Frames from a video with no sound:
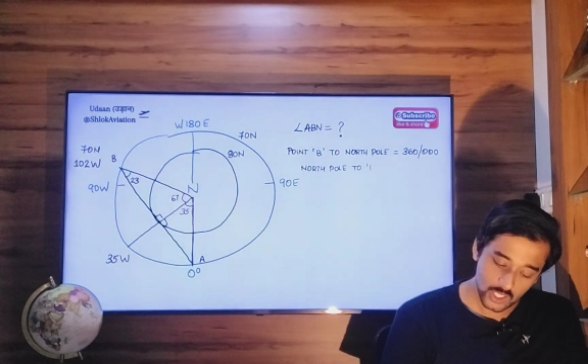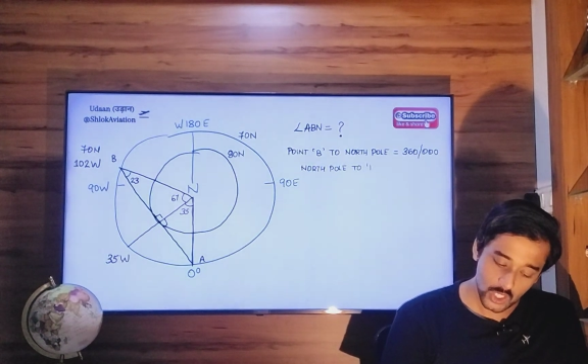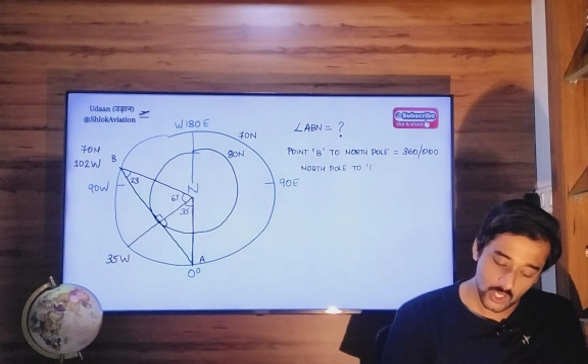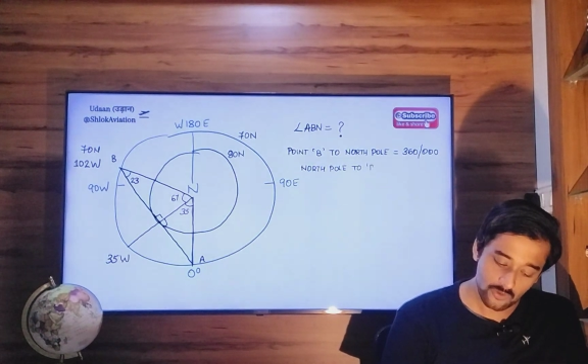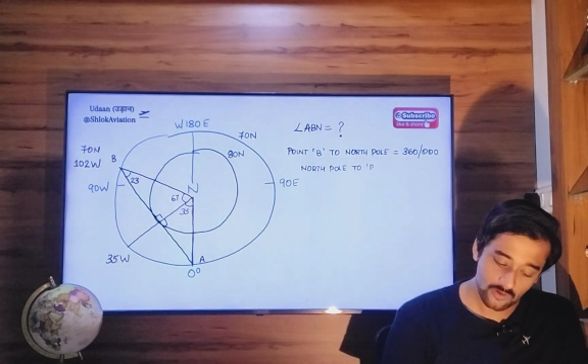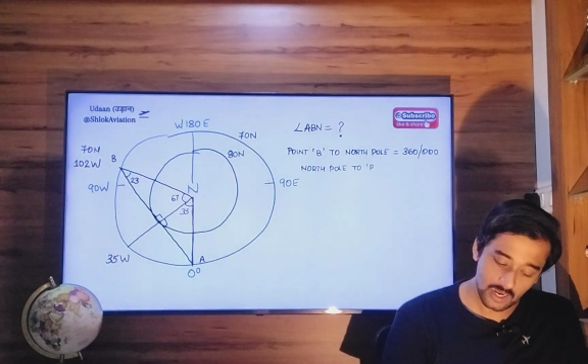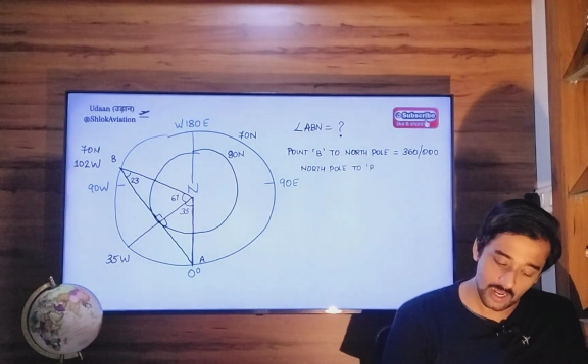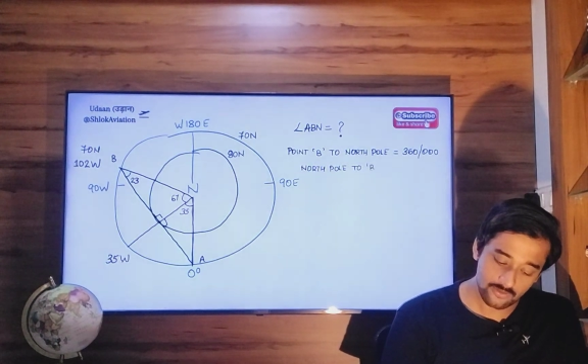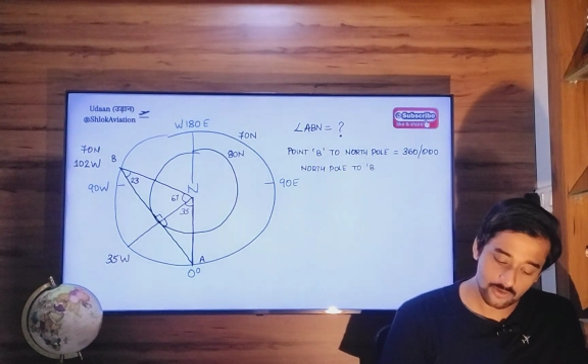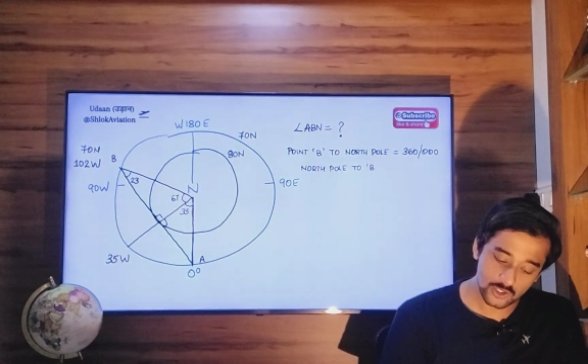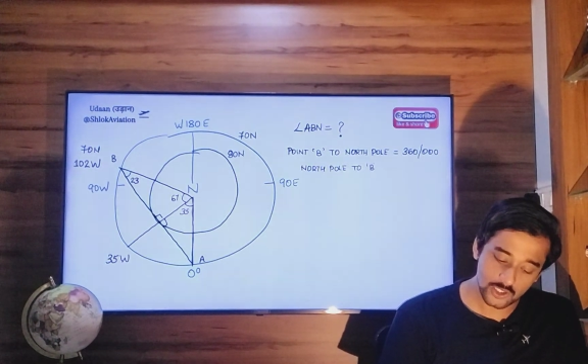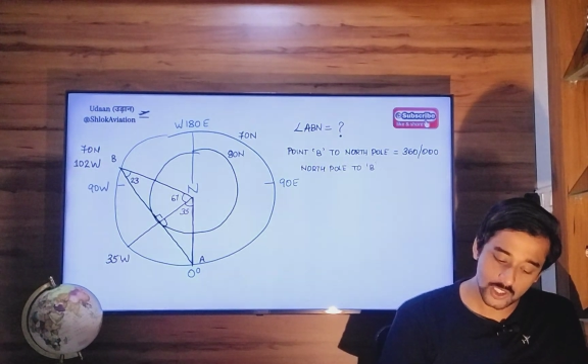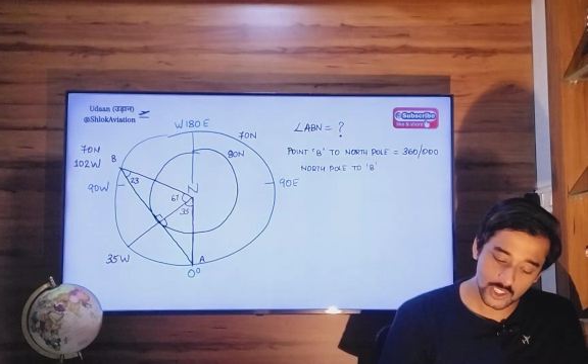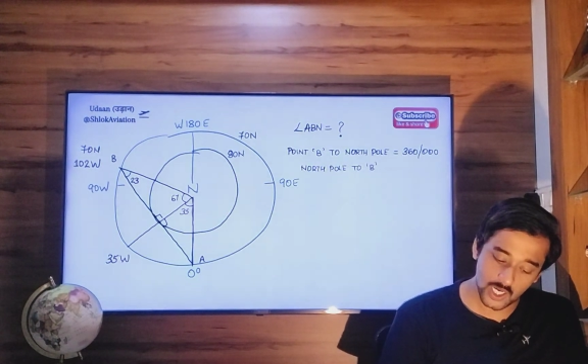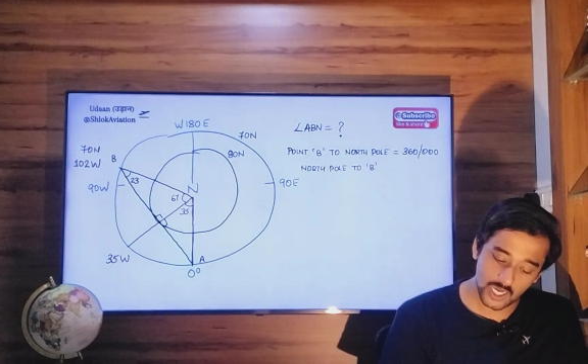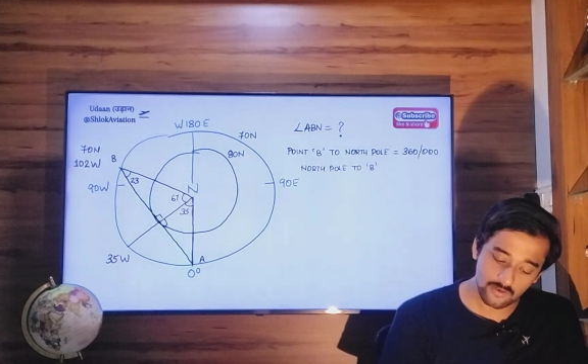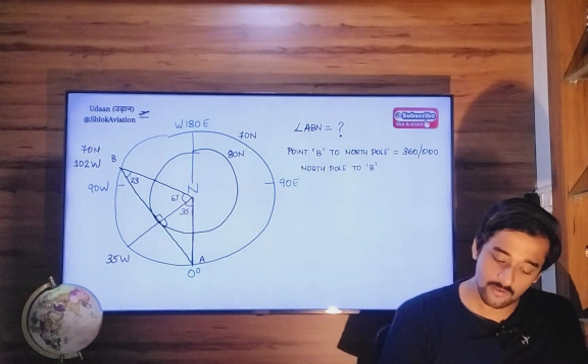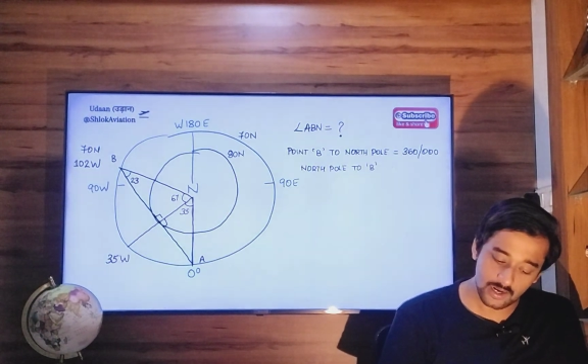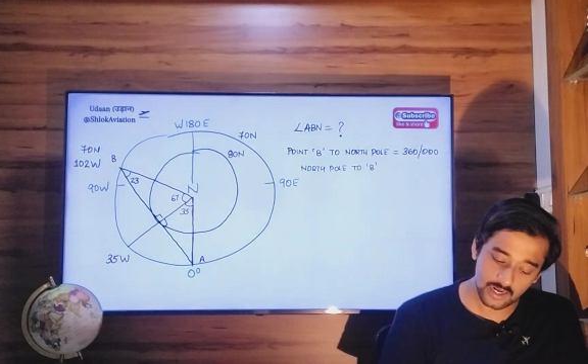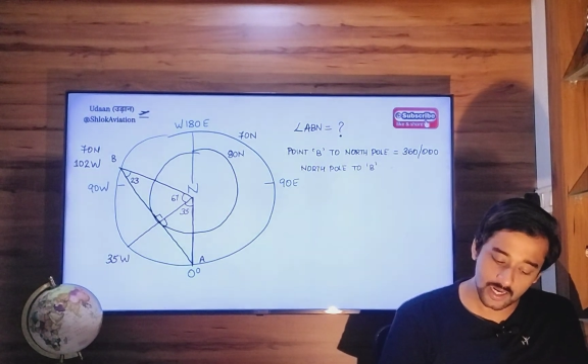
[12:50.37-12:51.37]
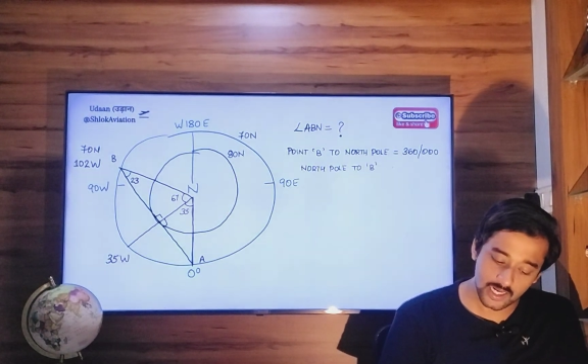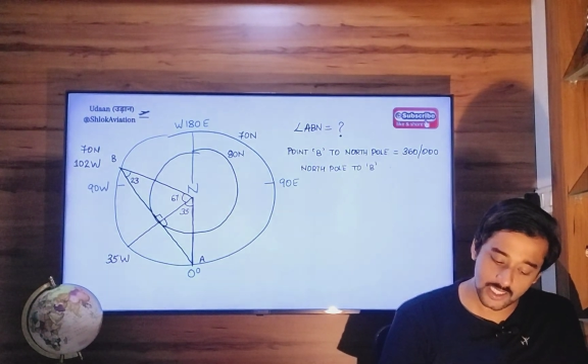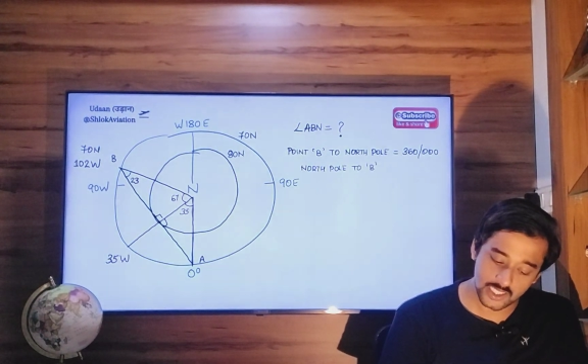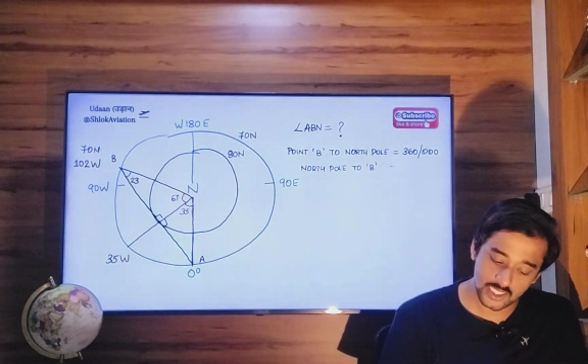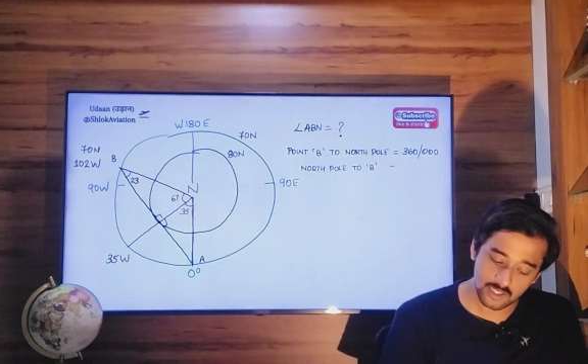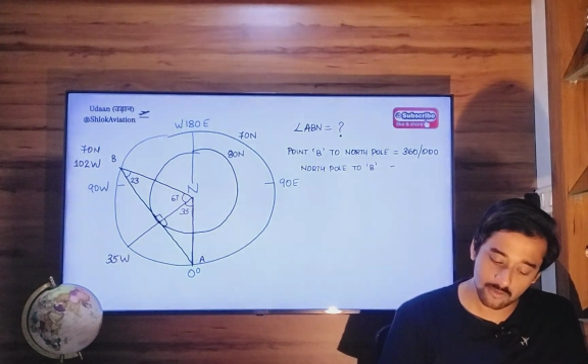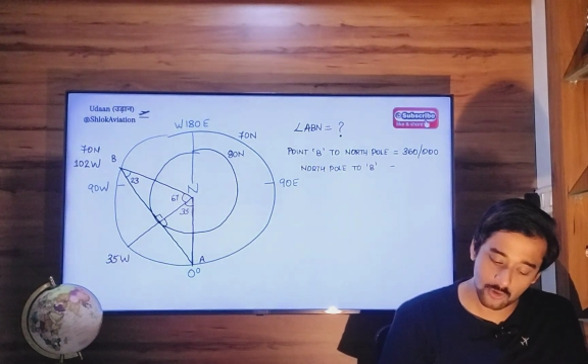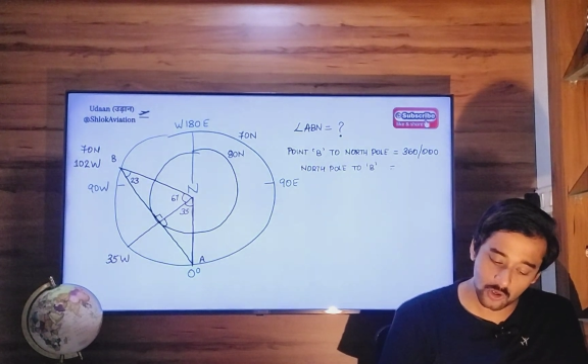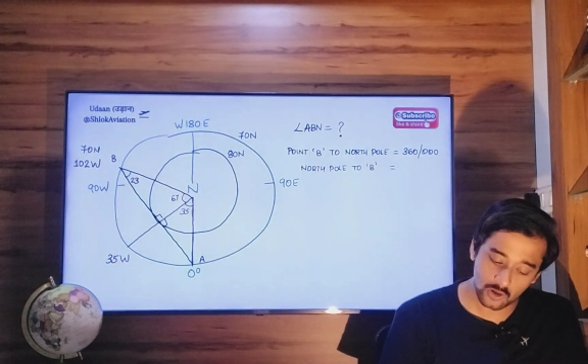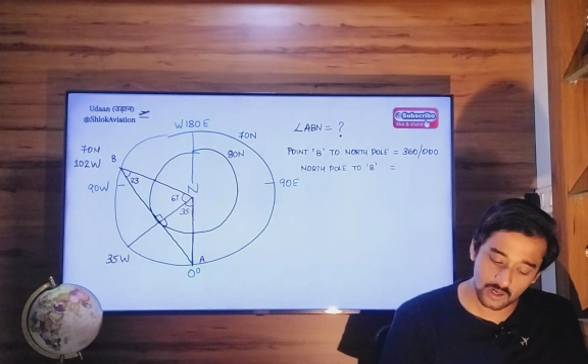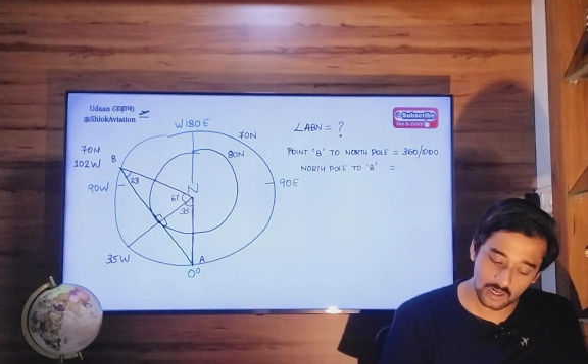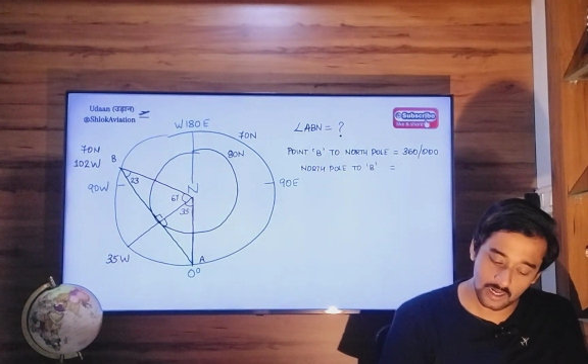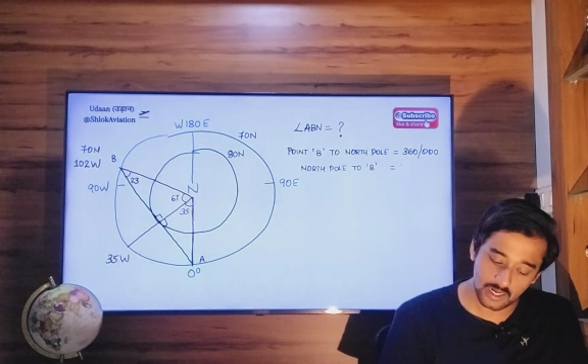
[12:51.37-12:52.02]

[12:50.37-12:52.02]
will have to travel reciprocal